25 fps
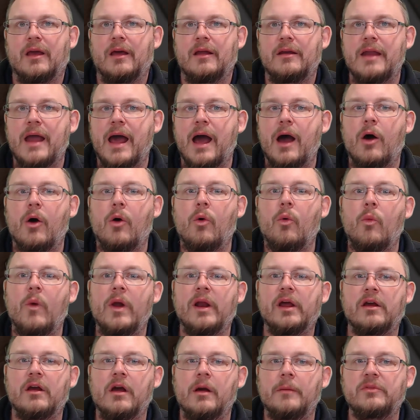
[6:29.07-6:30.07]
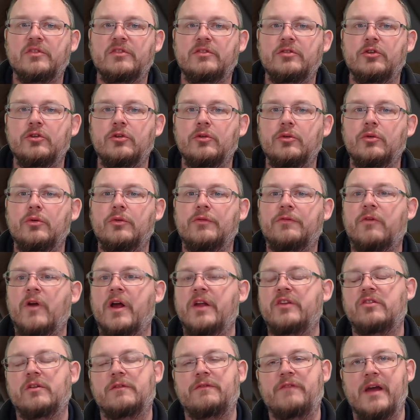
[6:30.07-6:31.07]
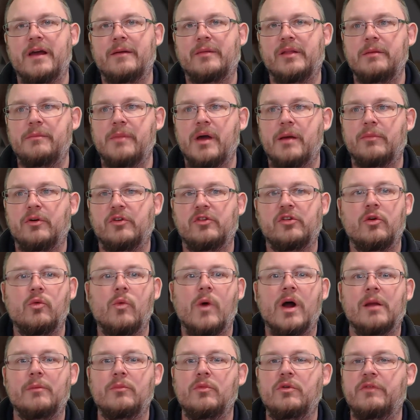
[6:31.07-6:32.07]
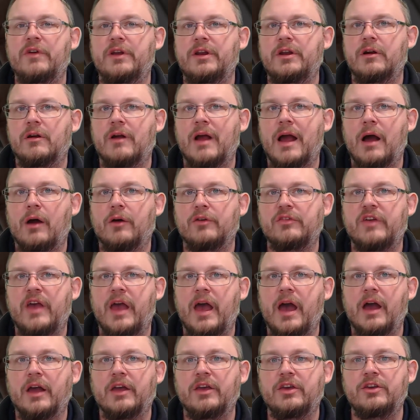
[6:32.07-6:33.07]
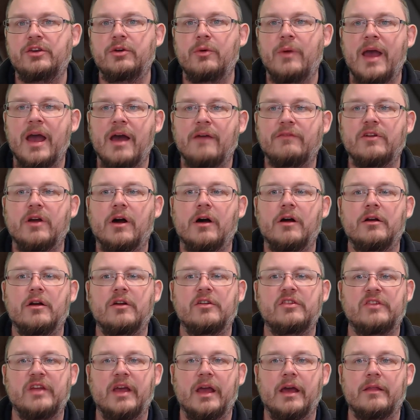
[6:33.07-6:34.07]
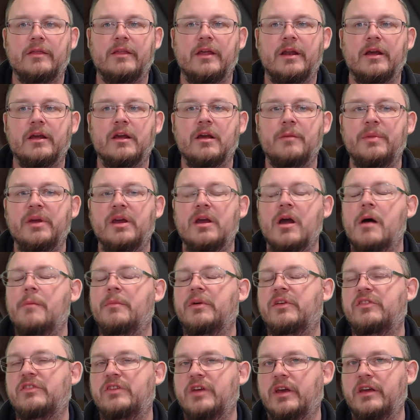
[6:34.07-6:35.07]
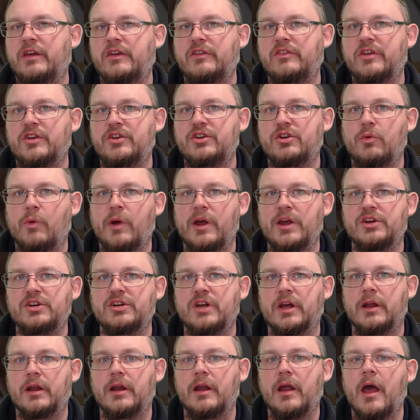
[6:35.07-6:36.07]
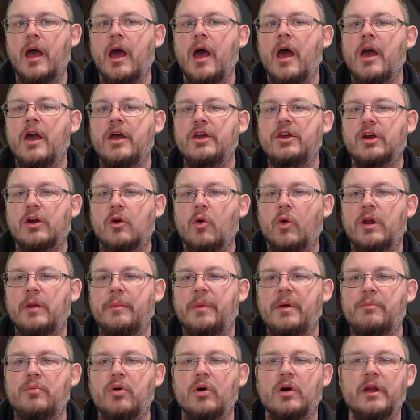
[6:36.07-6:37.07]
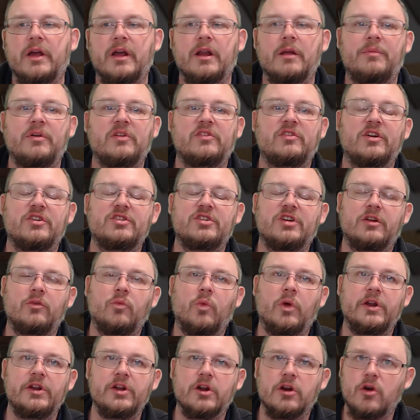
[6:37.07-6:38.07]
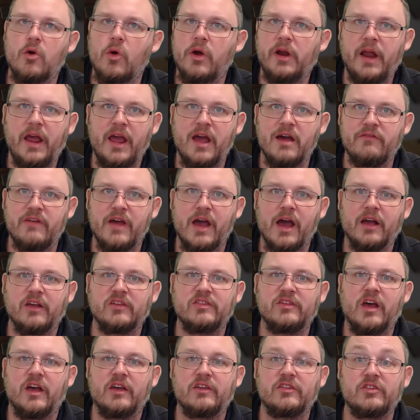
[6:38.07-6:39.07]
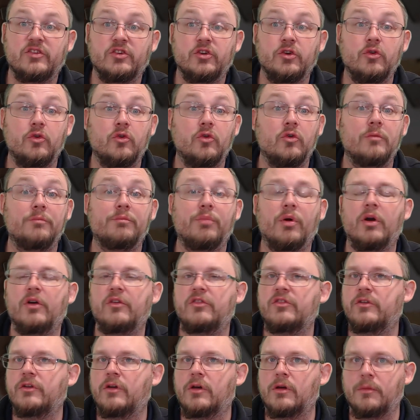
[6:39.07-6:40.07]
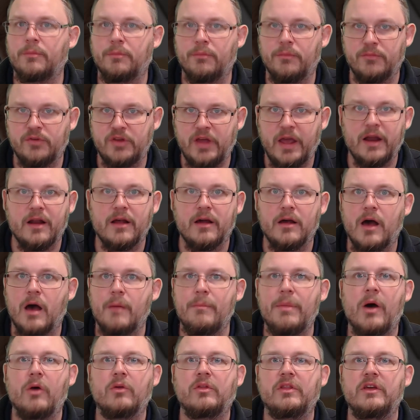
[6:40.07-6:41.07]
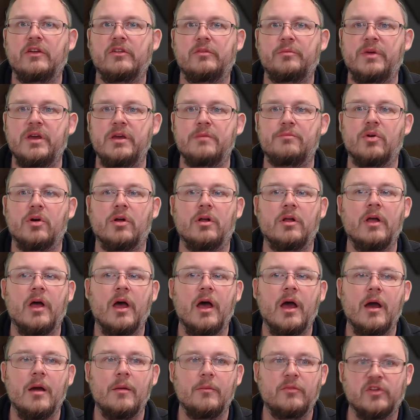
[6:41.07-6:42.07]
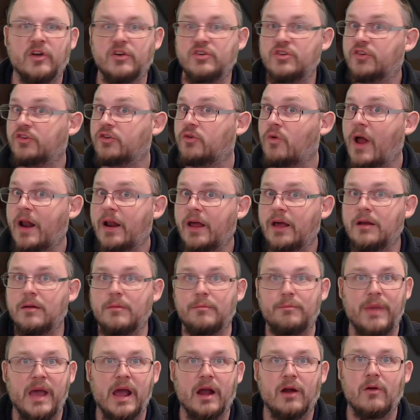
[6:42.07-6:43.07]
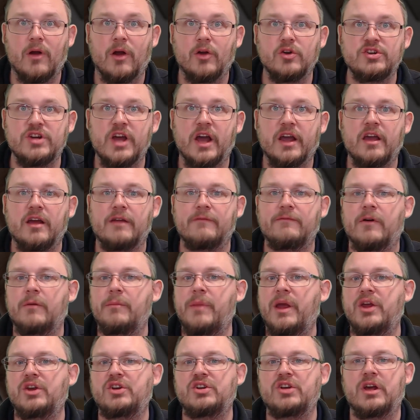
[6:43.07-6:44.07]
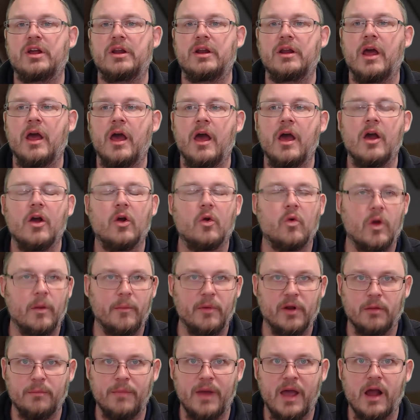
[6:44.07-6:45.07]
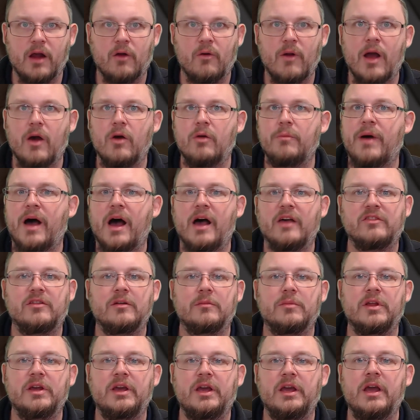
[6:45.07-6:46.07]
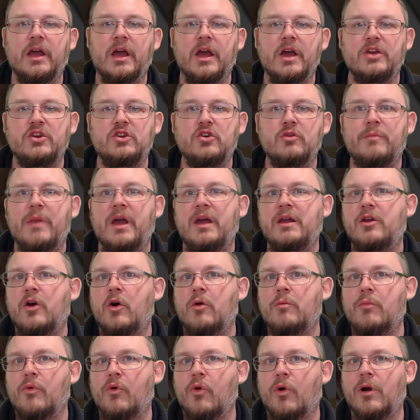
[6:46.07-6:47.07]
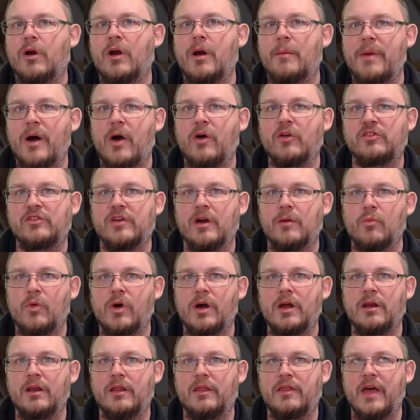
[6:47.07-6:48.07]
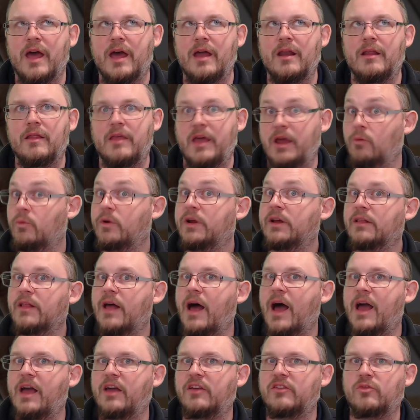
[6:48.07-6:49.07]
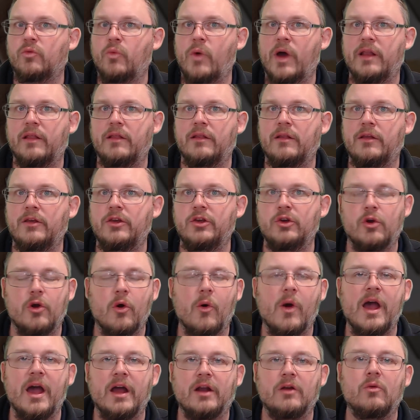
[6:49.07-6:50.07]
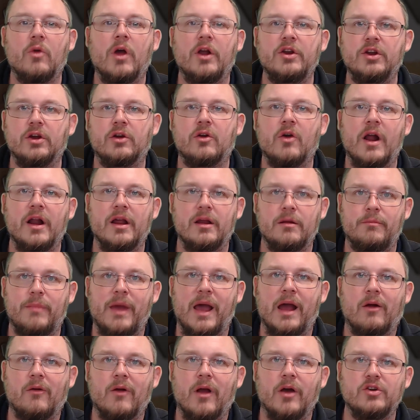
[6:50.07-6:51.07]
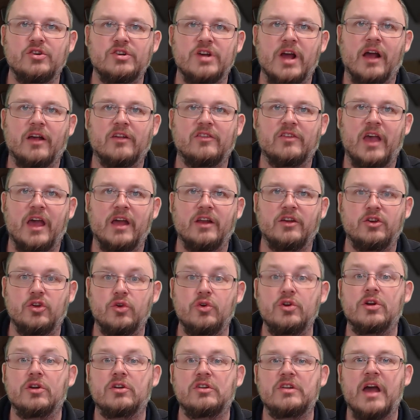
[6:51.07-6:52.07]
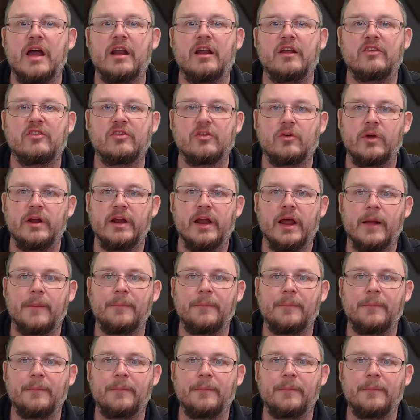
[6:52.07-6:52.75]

Now, when it comes to friends or family members who want to move into your house hack, you have to understand that it can become a sticky situation. You're going to be put in a position where you're going to have access to personal data about these people, such as credit, background check information, criminal background possibly. You may know more about someone than they realize when you go ahead and run your credit and background checks and do your tenant screening.